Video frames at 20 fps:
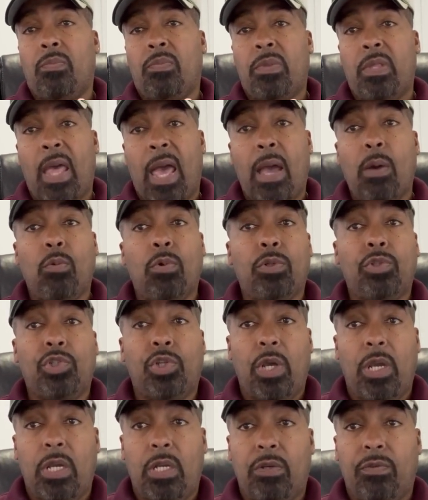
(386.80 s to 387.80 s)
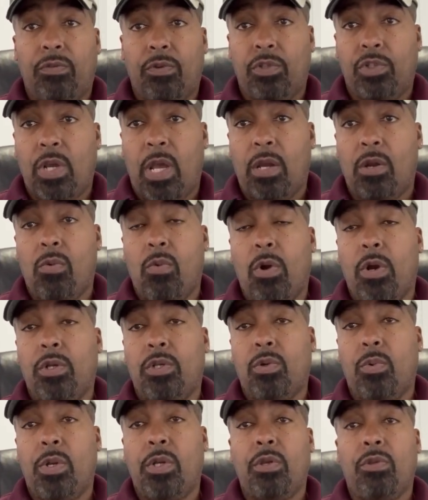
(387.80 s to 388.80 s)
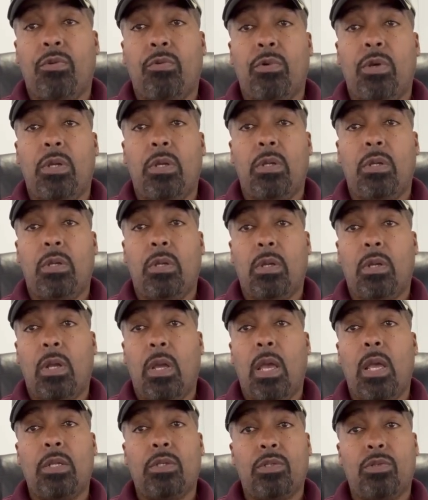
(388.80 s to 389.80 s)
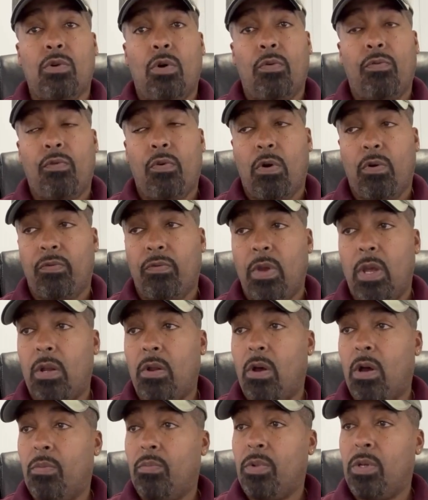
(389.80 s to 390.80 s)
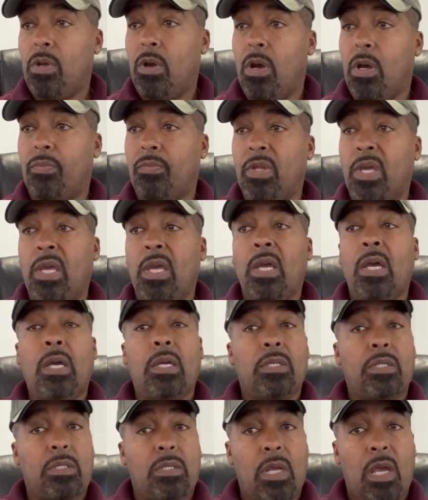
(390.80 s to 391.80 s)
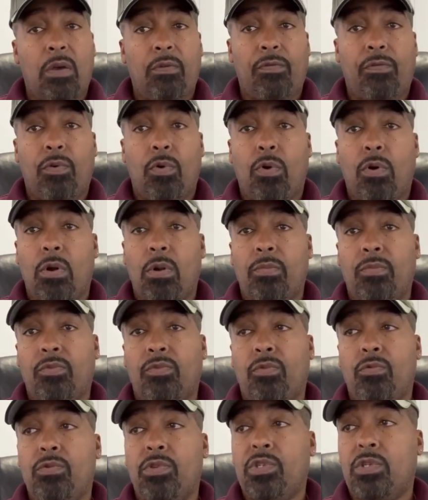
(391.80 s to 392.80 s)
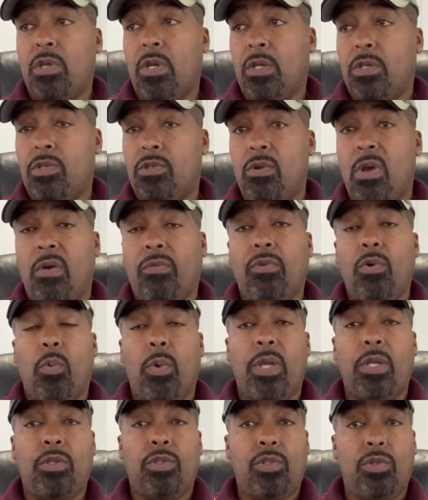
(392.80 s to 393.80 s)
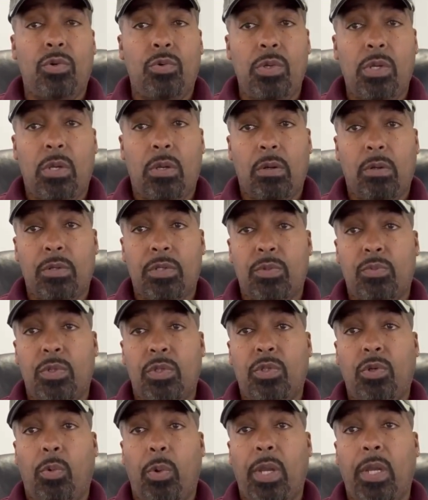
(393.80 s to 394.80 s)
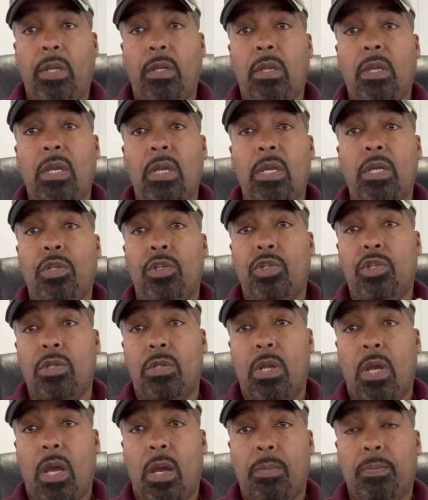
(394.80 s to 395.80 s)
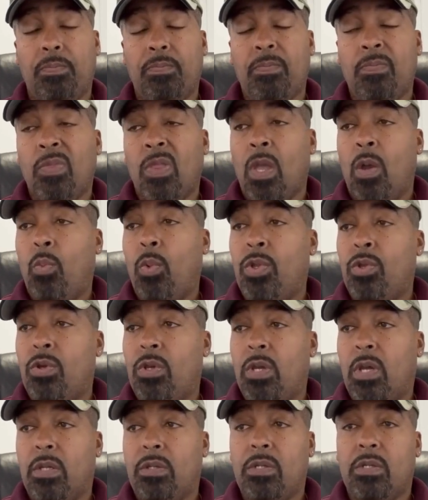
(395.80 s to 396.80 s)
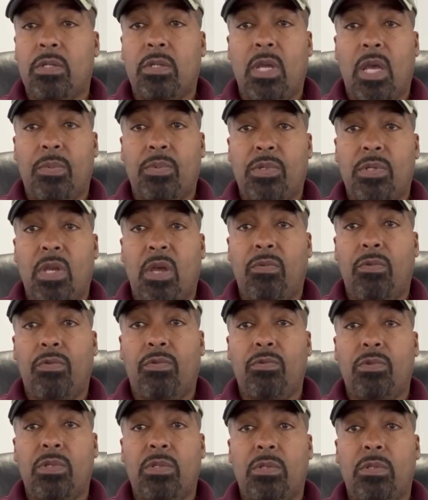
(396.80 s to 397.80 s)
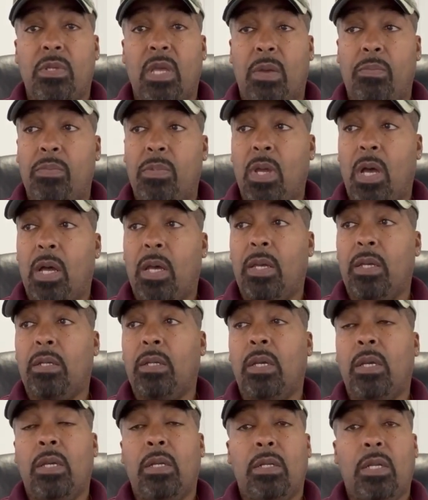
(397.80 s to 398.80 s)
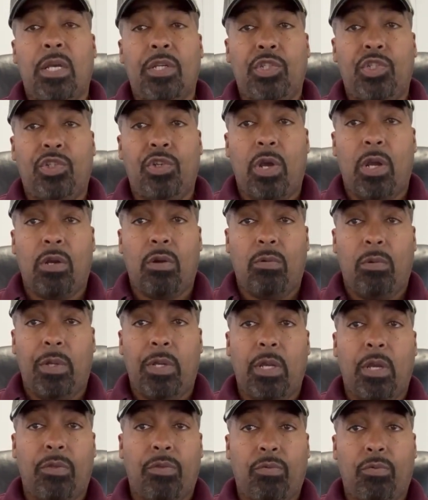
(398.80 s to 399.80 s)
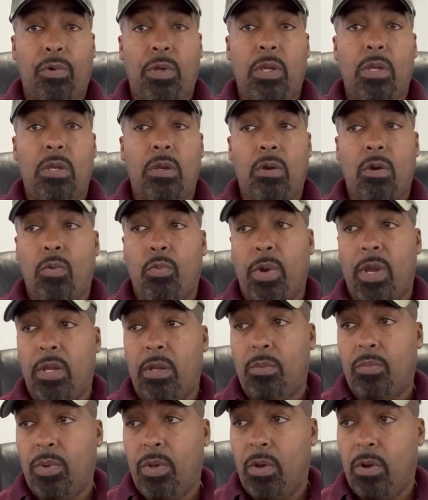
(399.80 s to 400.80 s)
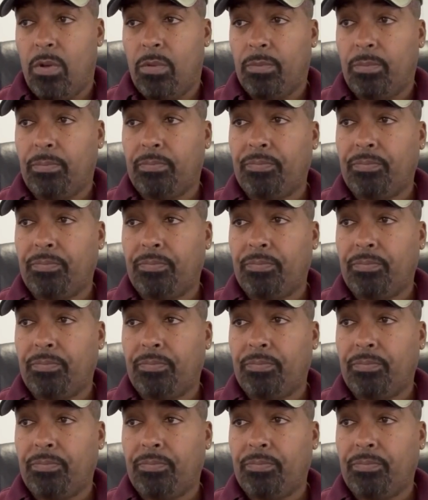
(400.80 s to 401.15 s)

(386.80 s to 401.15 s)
That will change for January 23 and so forth and on beyond. Step 4 through 6, you have to wait 2 years between each step. When you get to step 7 through step 9, that's generally a 3-year waiting period.